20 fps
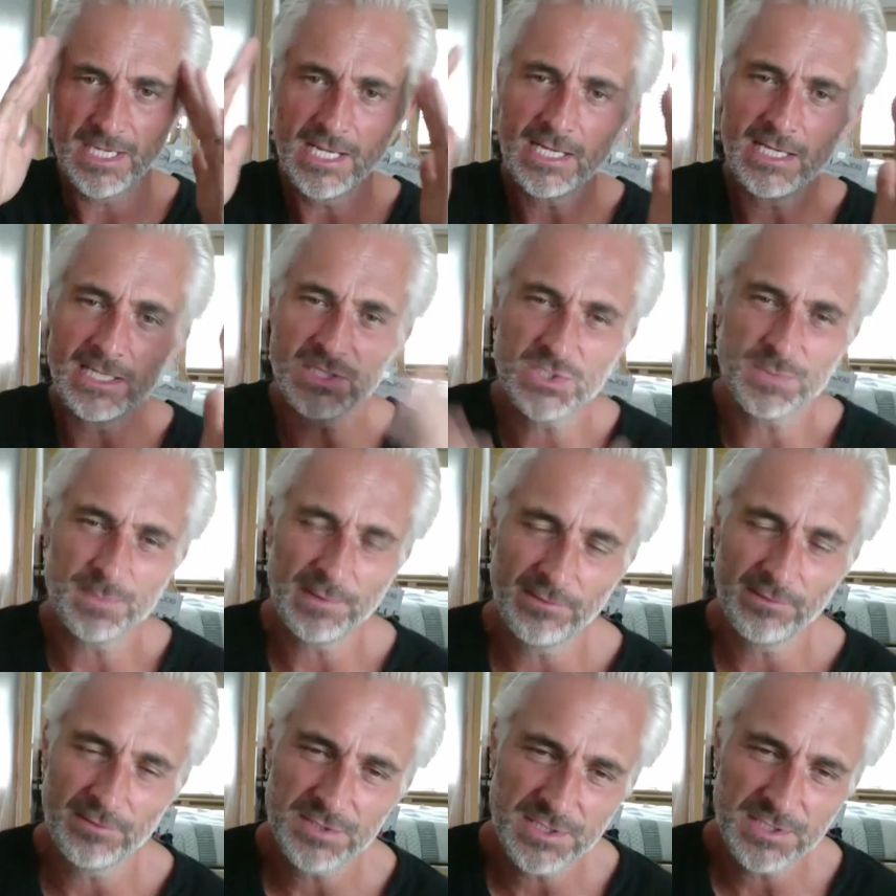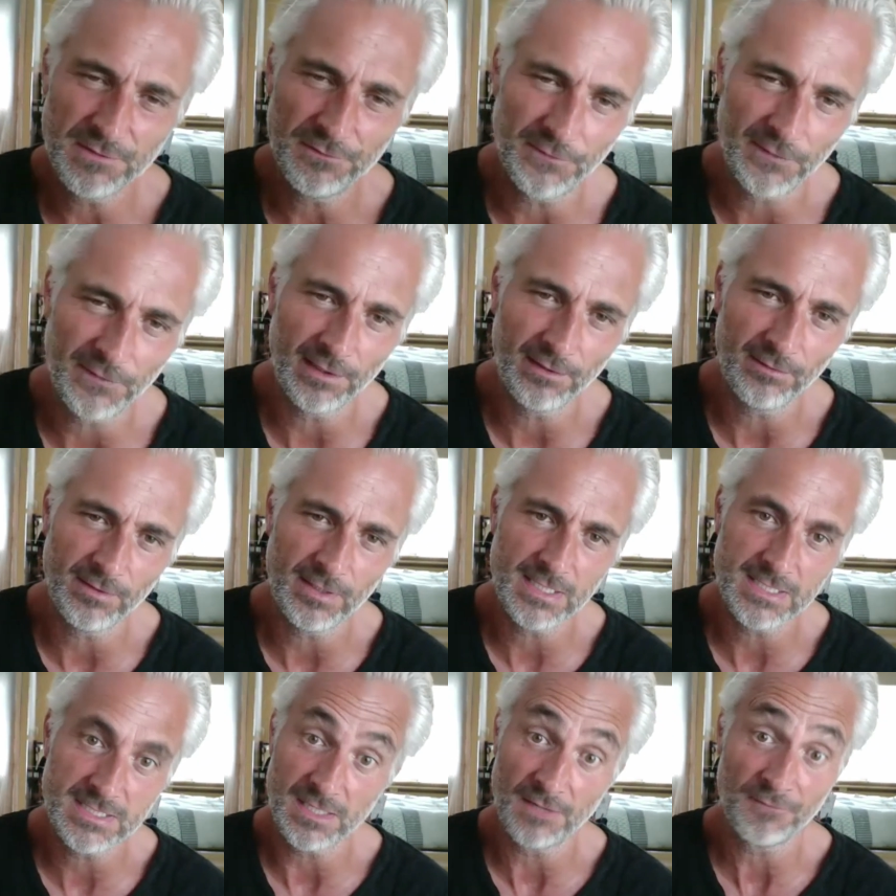Conspiracy
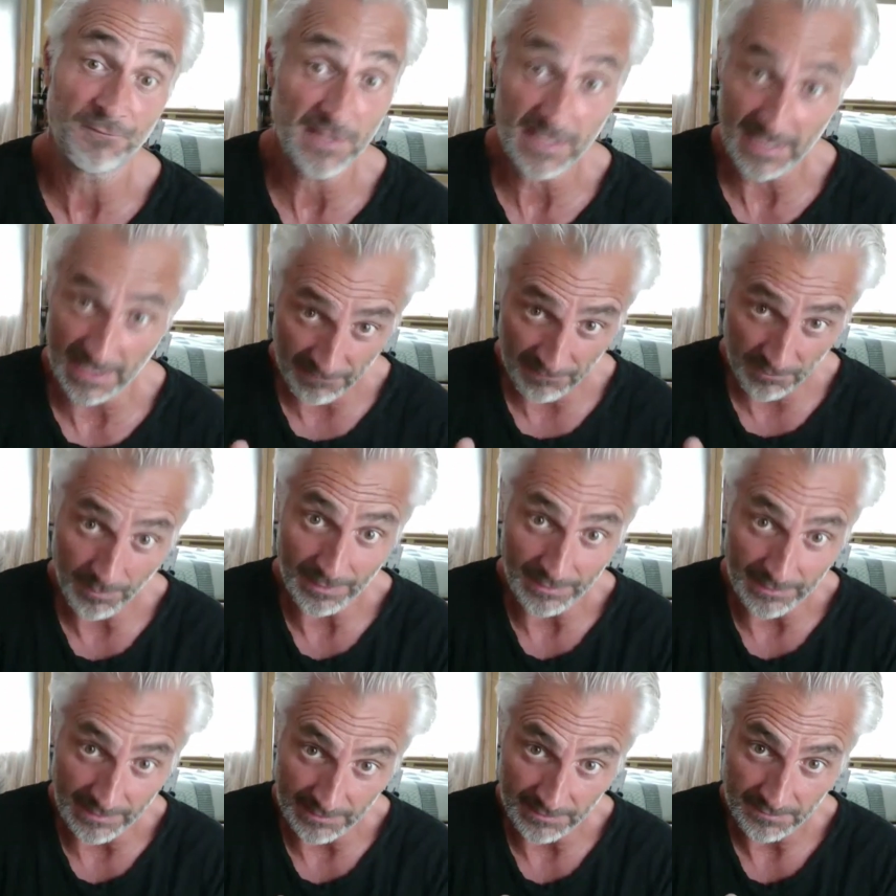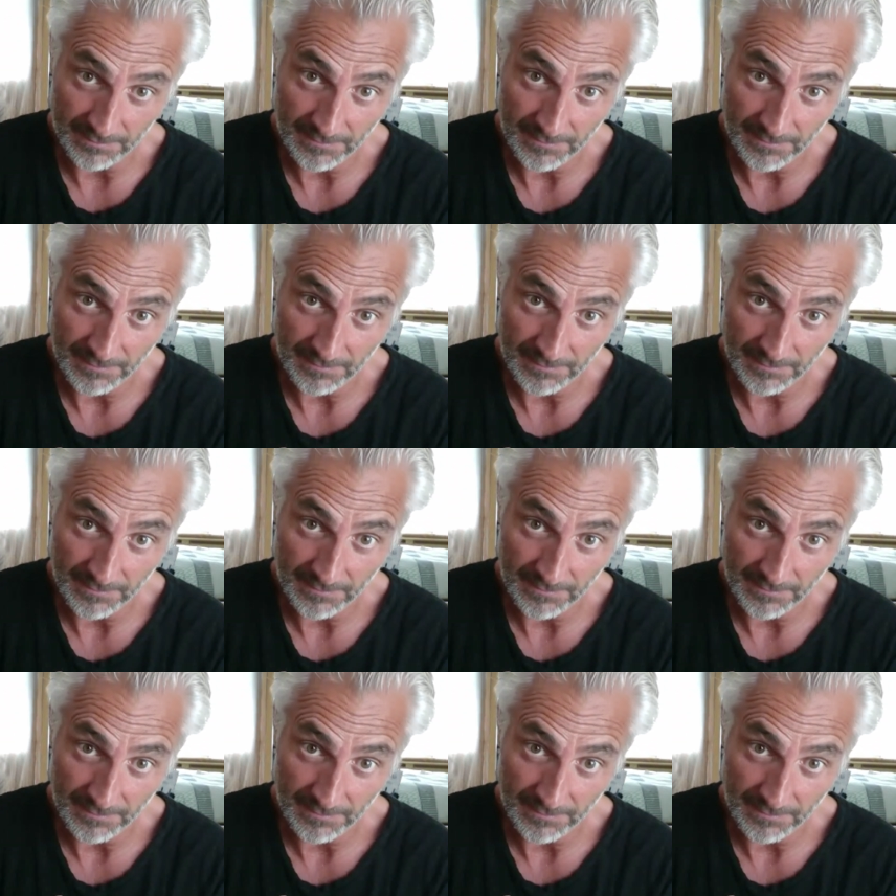theories. I think everyone yeah. did.